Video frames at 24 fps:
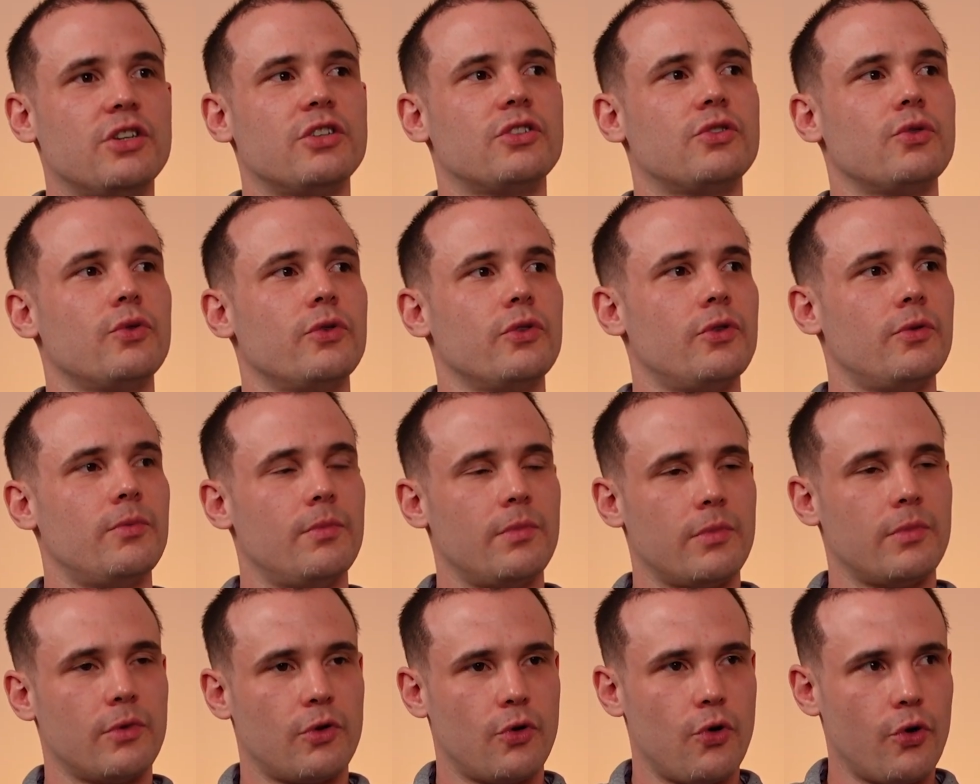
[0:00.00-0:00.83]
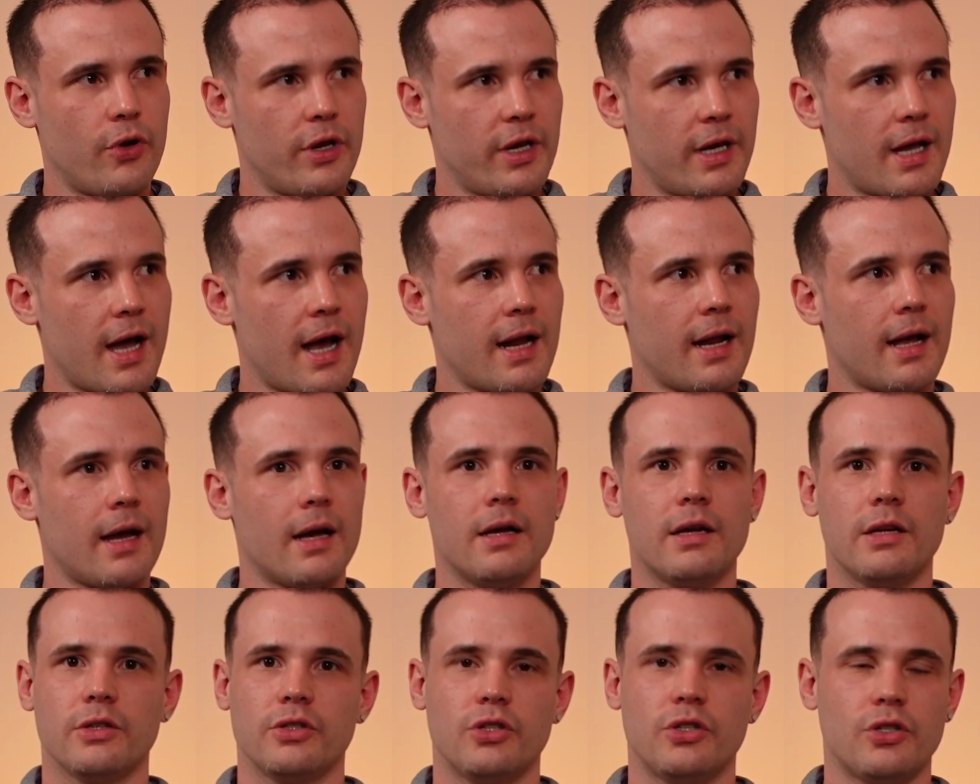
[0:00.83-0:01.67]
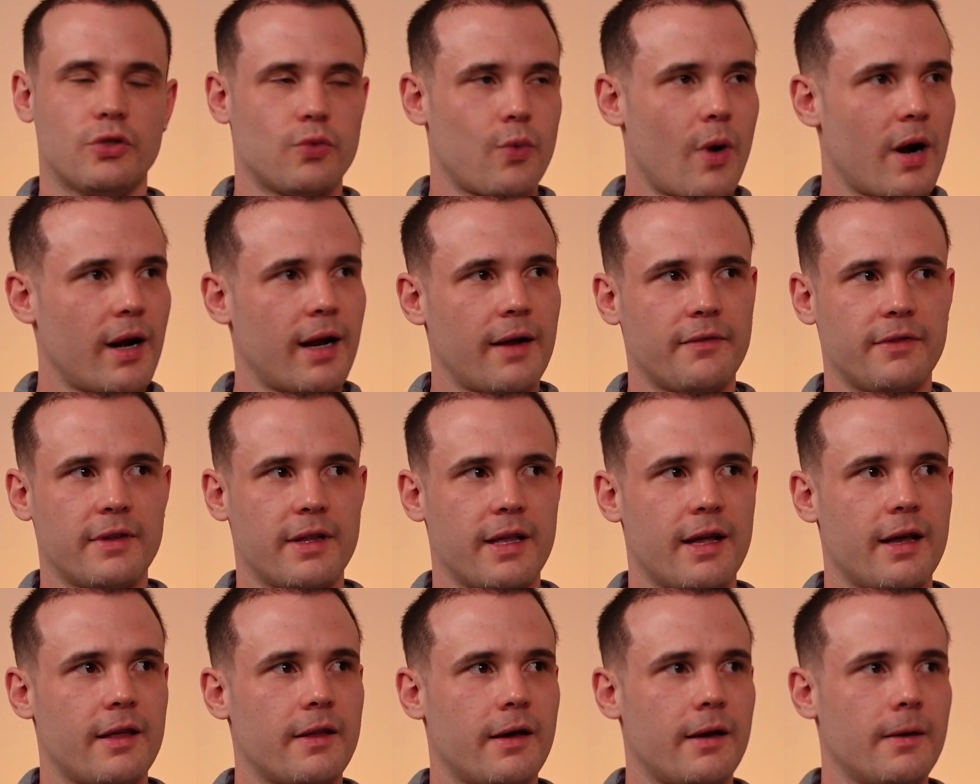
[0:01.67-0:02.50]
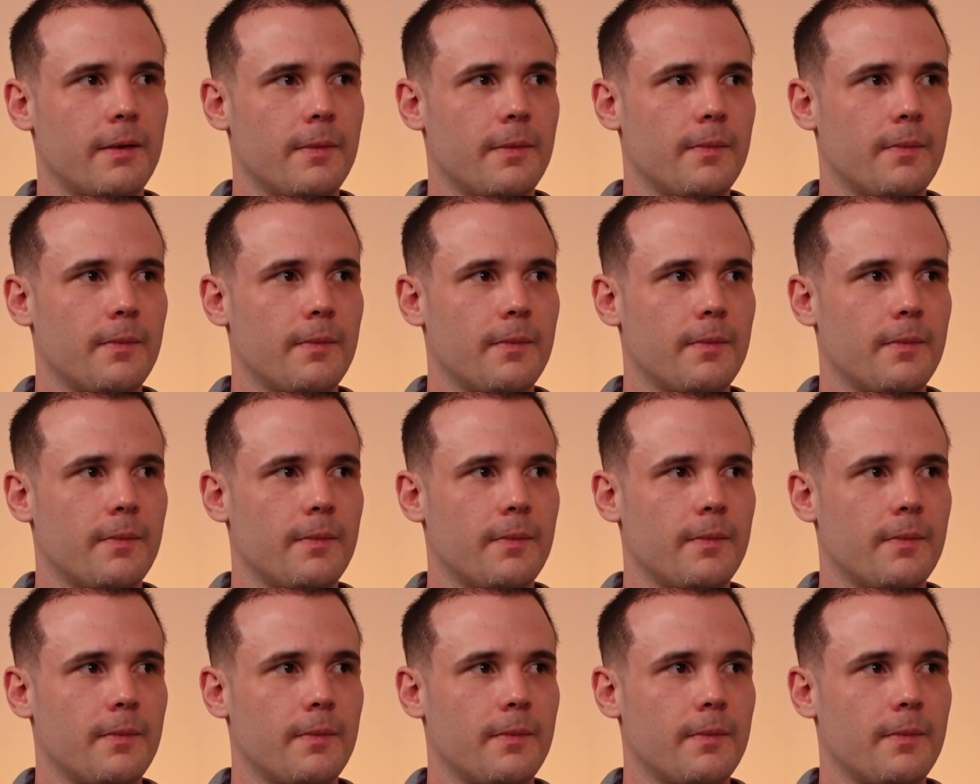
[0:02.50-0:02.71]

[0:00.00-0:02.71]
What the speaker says: just doing them cookie cutter, just one after the other.